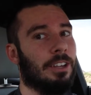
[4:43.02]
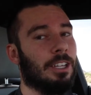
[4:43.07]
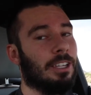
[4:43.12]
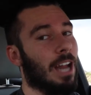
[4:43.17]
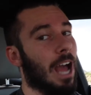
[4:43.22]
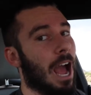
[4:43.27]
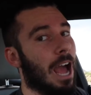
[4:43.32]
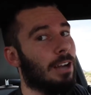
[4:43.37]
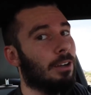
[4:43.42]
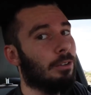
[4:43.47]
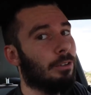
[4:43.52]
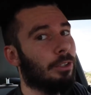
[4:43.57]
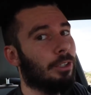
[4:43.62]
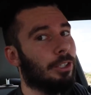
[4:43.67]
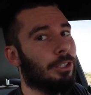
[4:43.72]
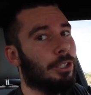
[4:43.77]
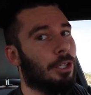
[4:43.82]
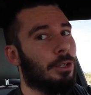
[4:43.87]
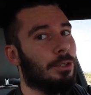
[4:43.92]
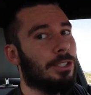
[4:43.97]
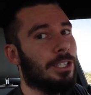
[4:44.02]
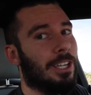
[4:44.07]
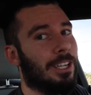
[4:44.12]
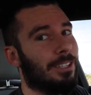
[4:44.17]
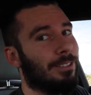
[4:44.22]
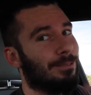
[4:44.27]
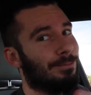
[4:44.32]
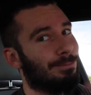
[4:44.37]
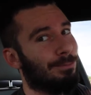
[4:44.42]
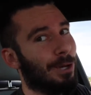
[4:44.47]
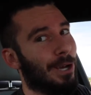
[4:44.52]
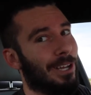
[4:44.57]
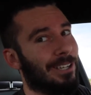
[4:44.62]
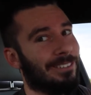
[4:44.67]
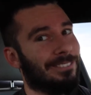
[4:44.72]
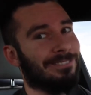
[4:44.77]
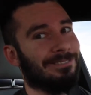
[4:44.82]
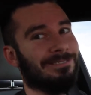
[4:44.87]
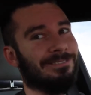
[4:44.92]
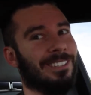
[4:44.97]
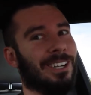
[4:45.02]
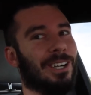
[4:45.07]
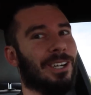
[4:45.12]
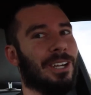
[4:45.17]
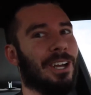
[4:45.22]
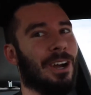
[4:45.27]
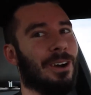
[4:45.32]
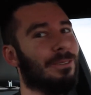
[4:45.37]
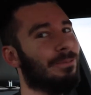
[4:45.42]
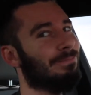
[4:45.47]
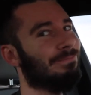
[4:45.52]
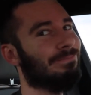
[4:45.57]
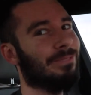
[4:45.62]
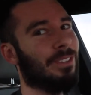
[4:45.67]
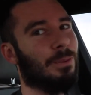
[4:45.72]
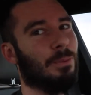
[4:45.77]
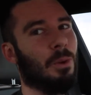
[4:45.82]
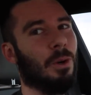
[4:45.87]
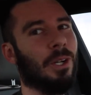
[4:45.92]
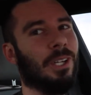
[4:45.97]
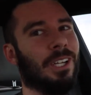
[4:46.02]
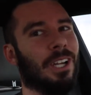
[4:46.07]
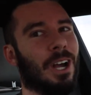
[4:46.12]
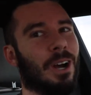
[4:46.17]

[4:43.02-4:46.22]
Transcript: it. I don't really use it, but there you go. The more you